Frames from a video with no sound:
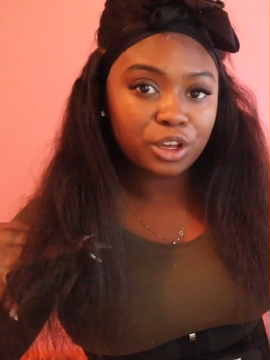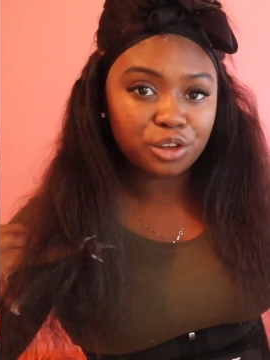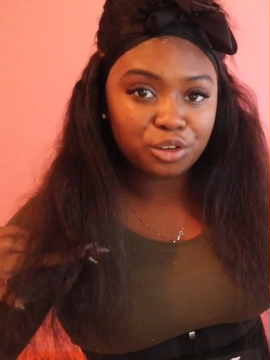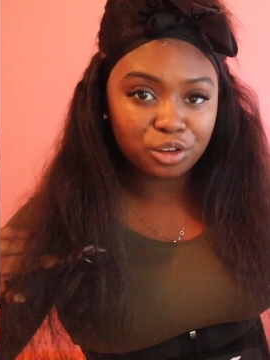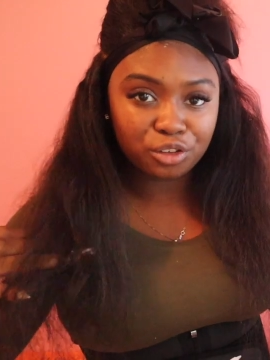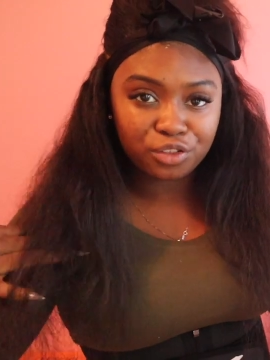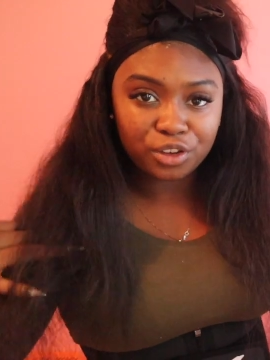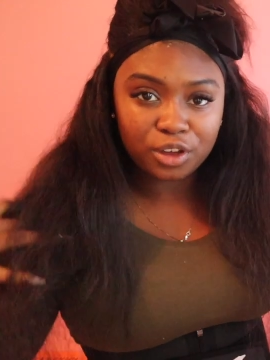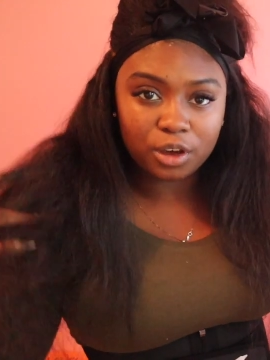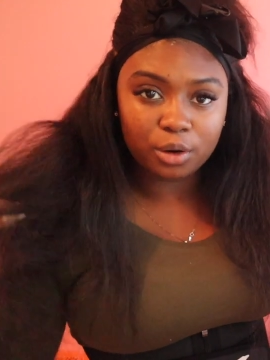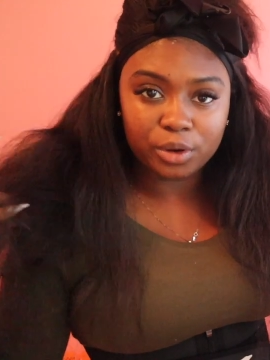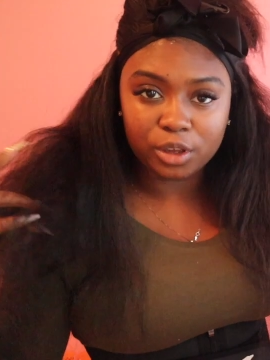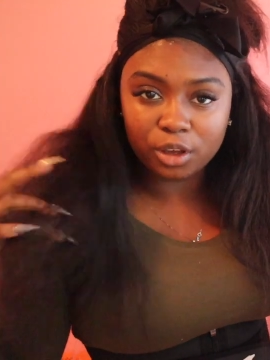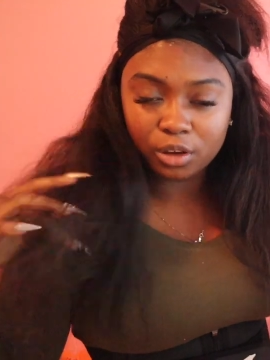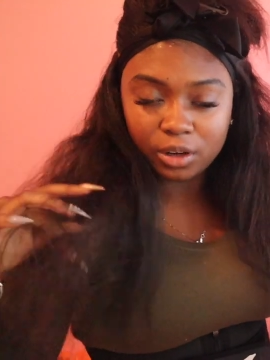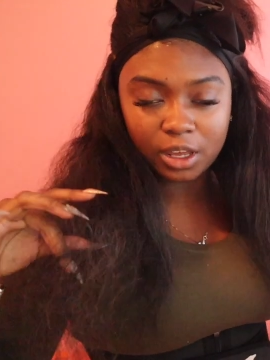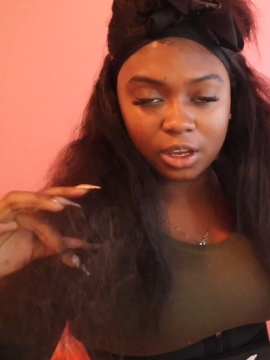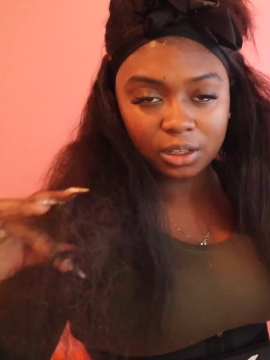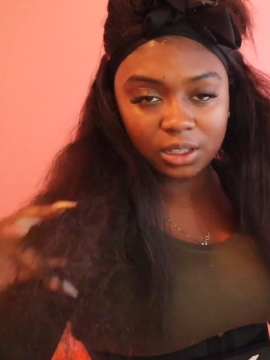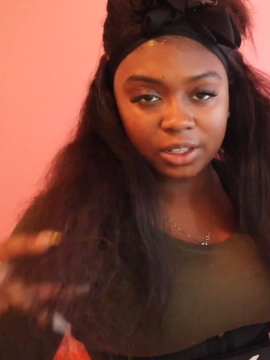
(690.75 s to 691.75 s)
you can feel when your
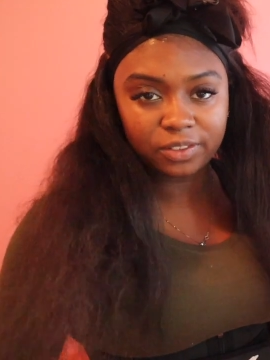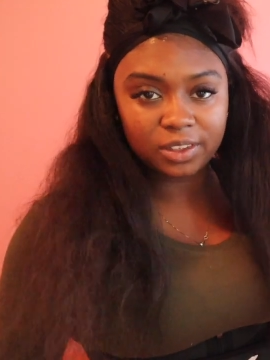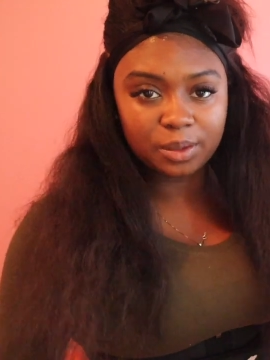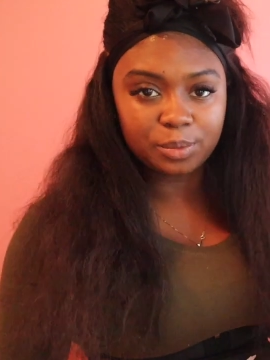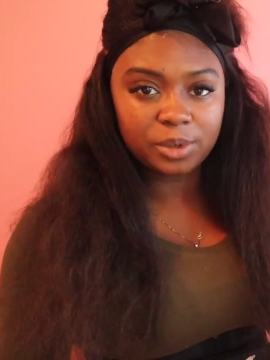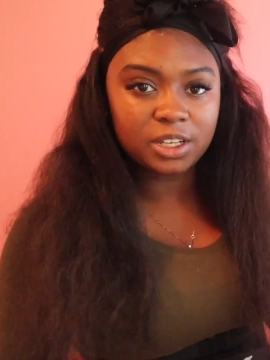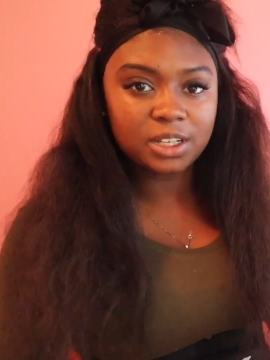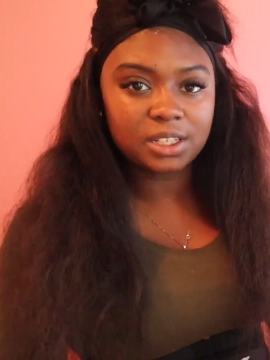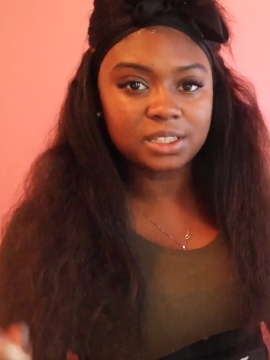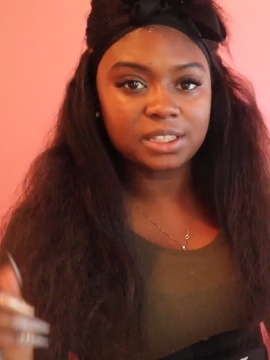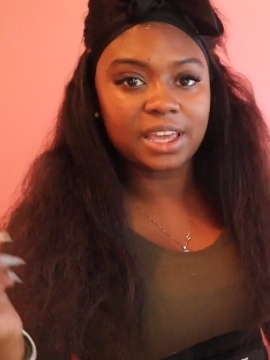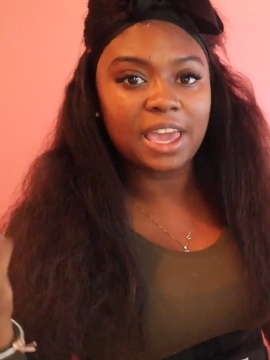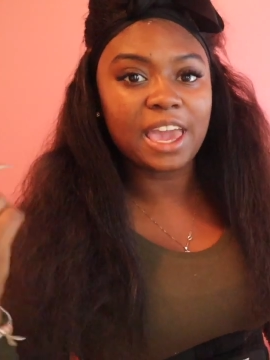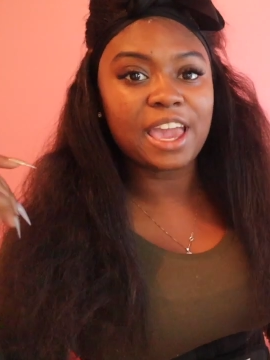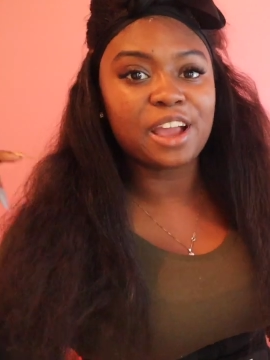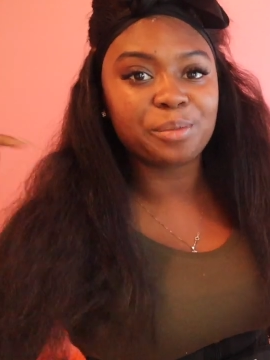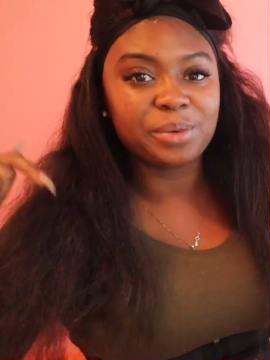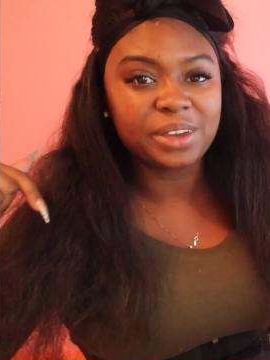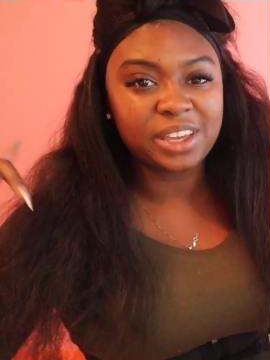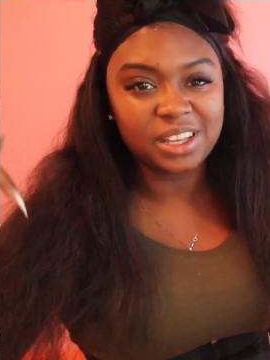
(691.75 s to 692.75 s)
nail lifted because like
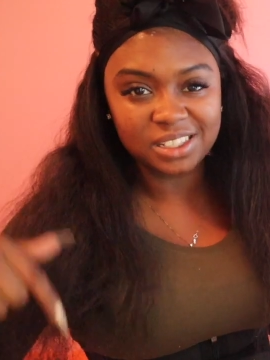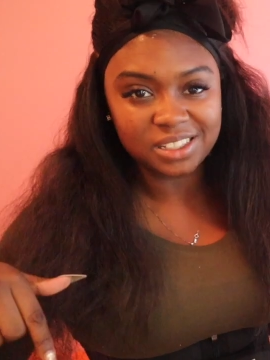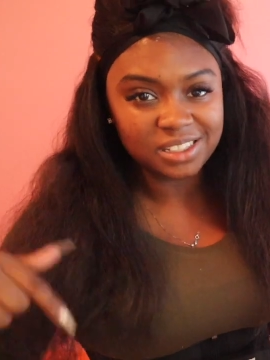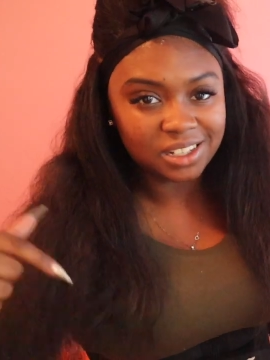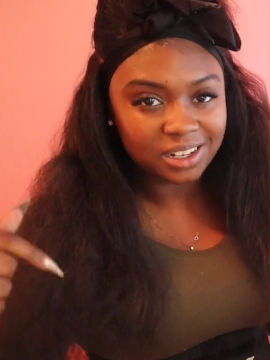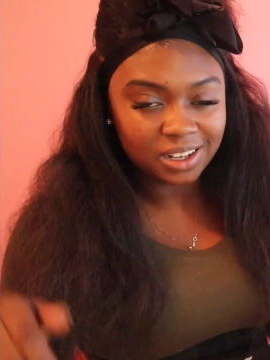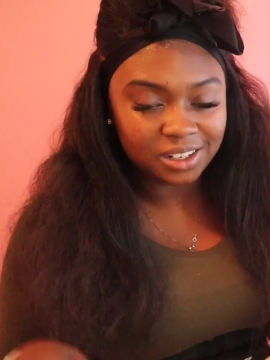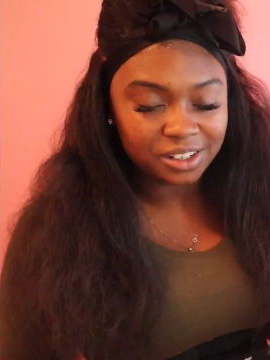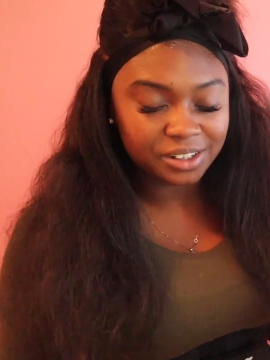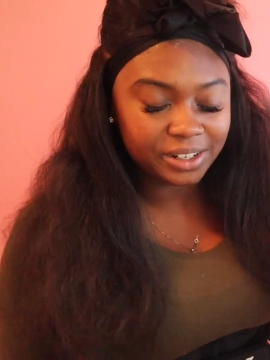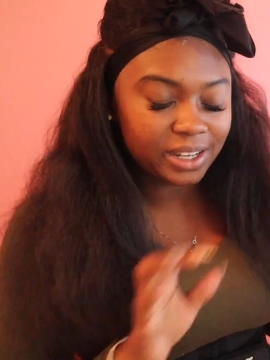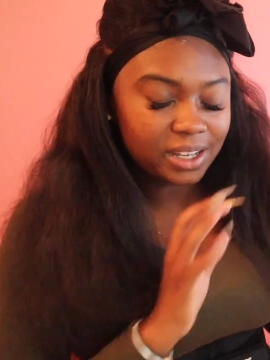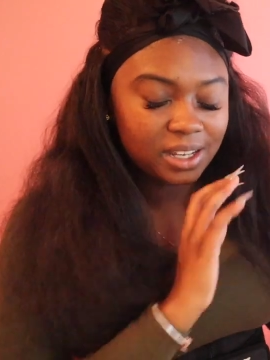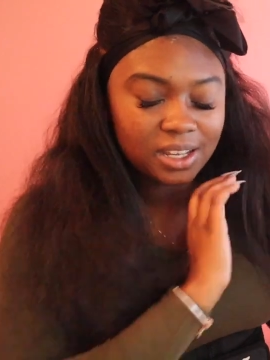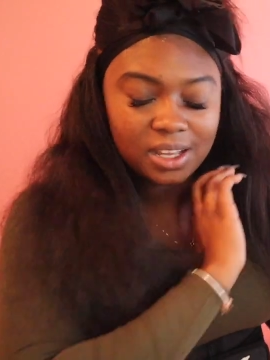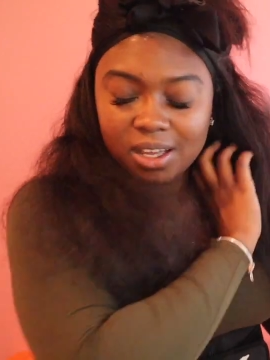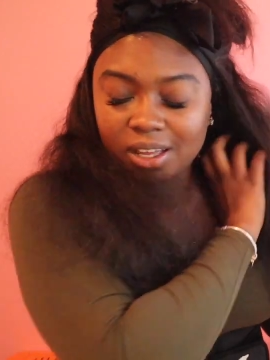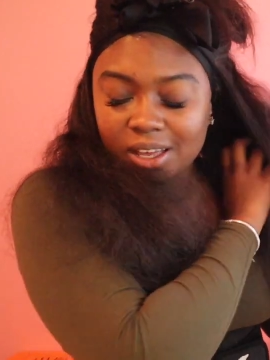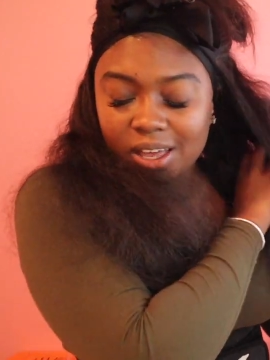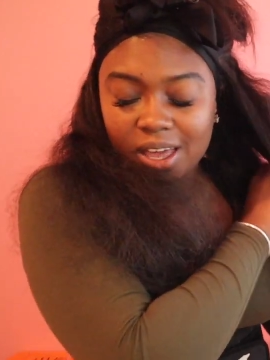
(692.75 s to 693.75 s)
hair begins stuck under it.
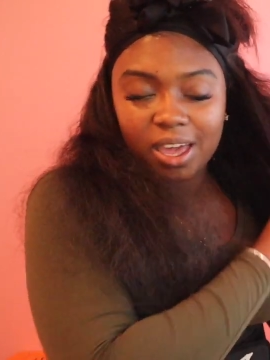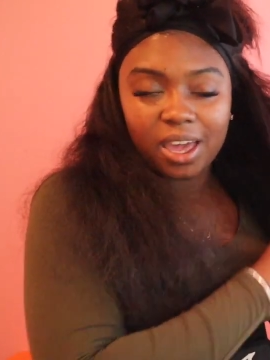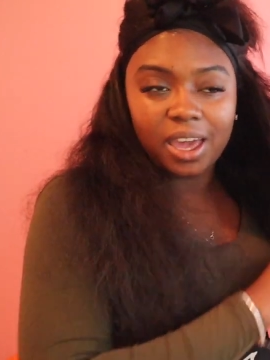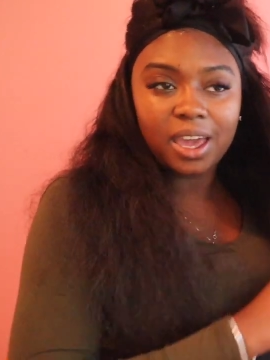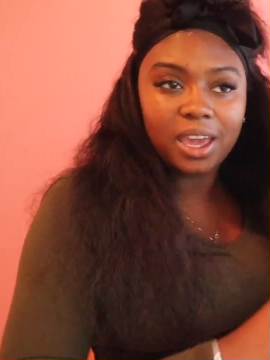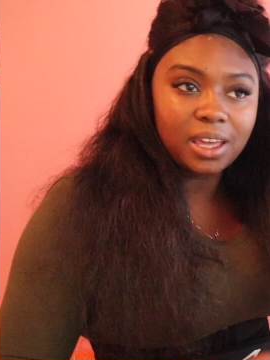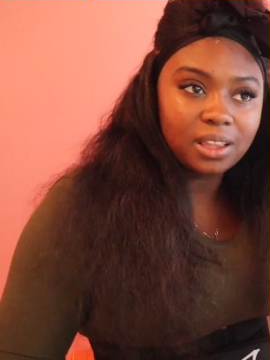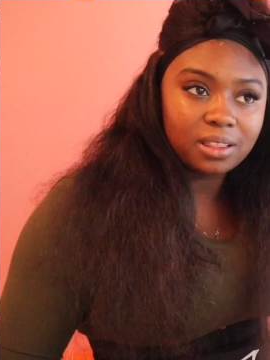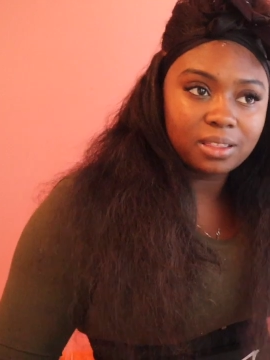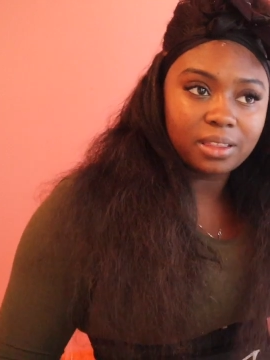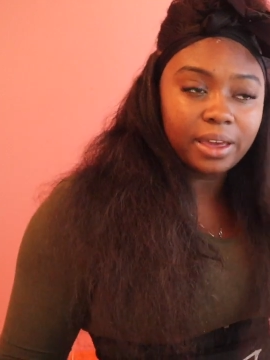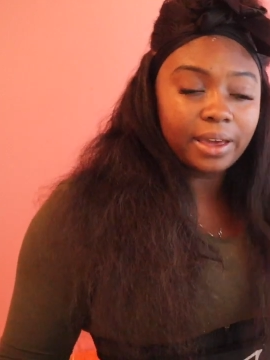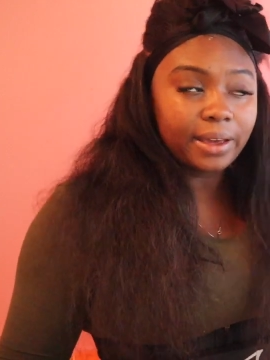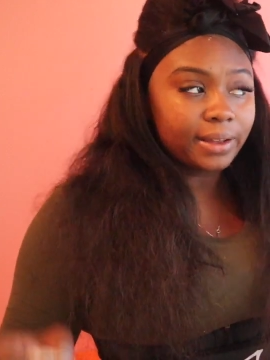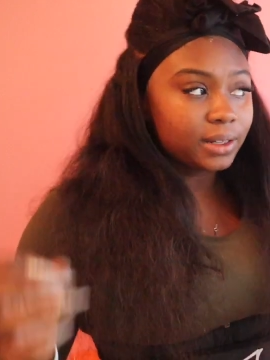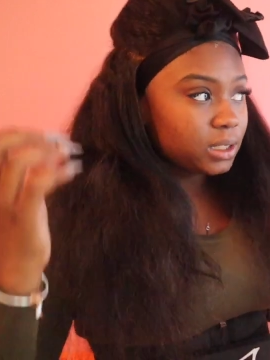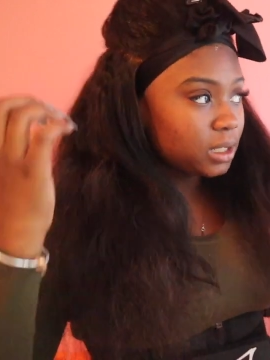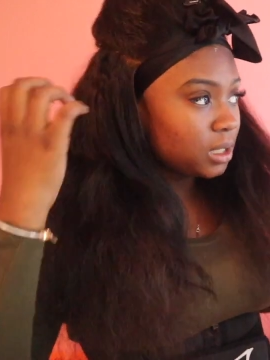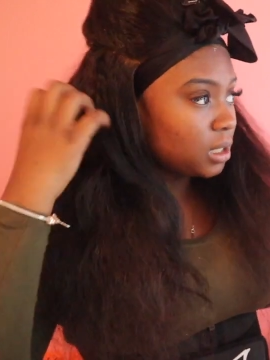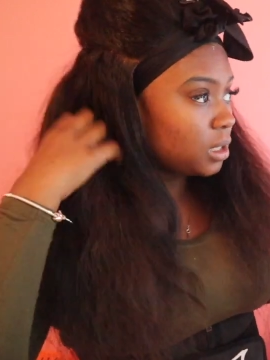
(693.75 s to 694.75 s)
Hate
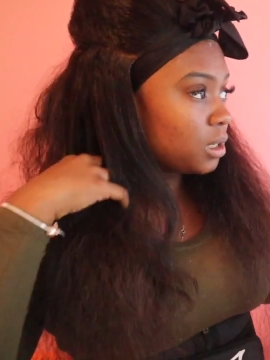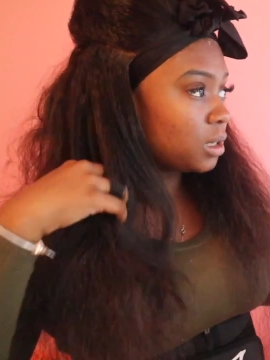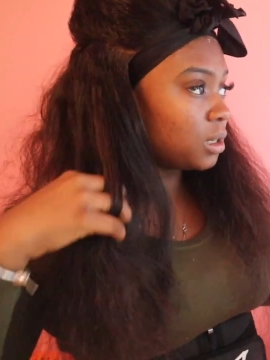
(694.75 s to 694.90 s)
that.